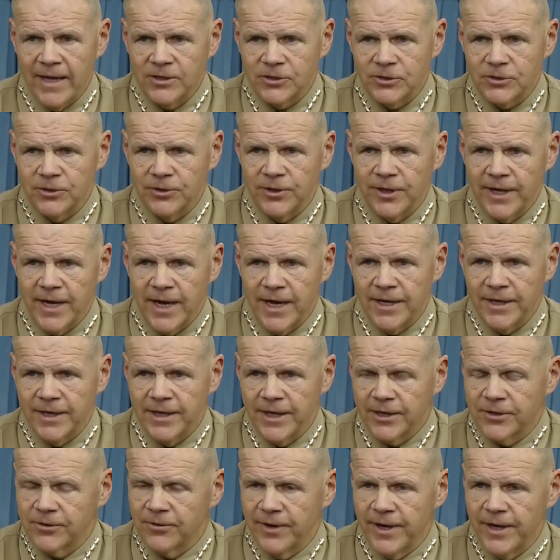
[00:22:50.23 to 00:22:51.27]
and so they got to
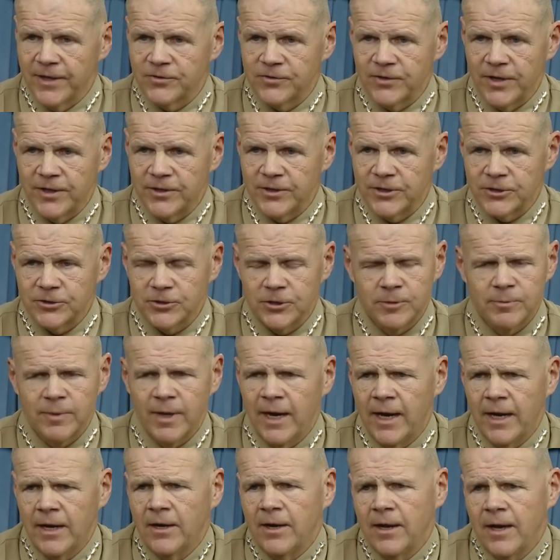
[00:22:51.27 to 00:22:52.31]
get creds on this group.
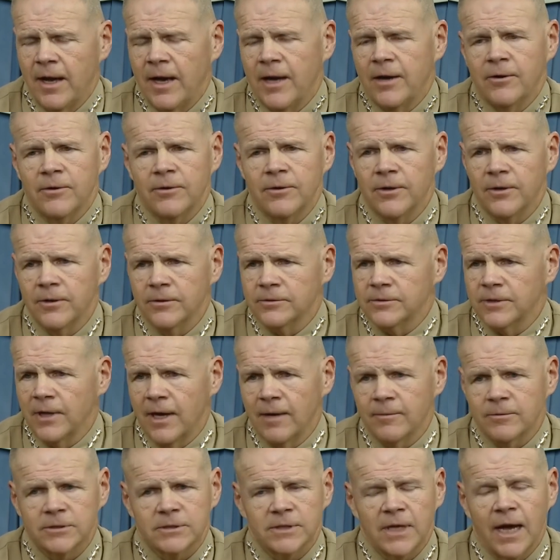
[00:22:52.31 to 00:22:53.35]
I don't know,
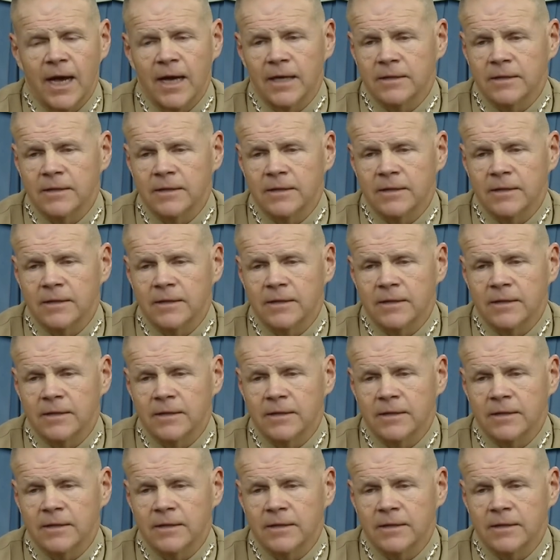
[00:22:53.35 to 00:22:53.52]
Thomas.